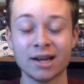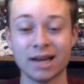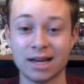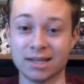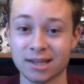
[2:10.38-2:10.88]

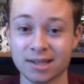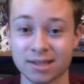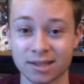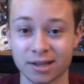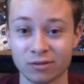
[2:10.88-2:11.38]
as it is
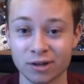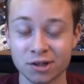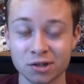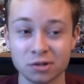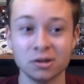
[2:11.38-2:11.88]
in the
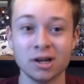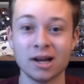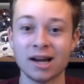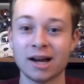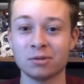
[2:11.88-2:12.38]
original.
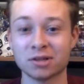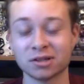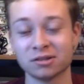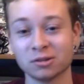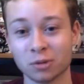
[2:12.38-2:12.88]
I was a
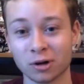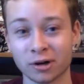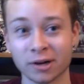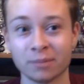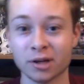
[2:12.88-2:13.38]
little
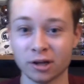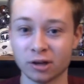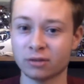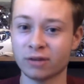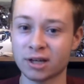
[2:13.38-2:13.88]
worried, but
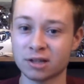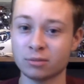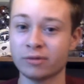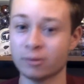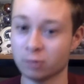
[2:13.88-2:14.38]
the rest of
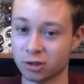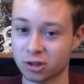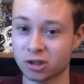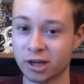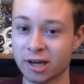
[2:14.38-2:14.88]
the movie was
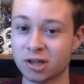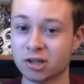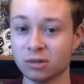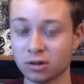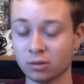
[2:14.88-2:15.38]
changed
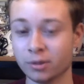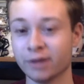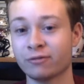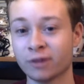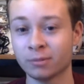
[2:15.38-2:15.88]
a little
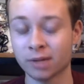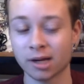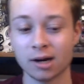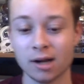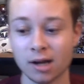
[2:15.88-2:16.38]
bit from
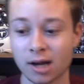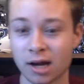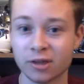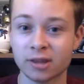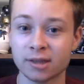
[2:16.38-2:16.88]
there.
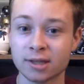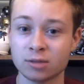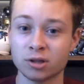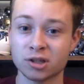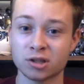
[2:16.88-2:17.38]
I think this
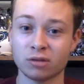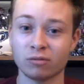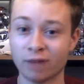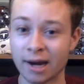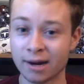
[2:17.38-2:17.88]
was the
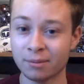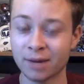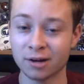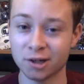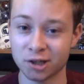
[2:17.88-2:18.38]
right
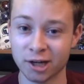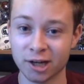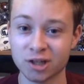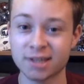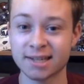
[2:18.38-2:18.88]
amount of
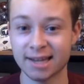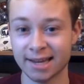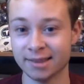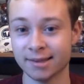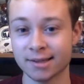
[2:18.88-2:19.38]
changes
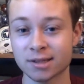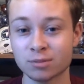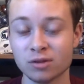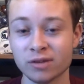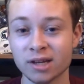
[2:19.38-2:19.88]
in this
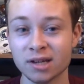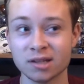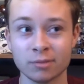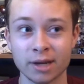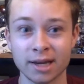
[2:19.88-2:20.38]
movie
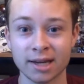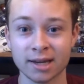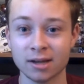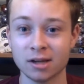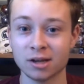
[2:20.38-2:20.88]
to make it,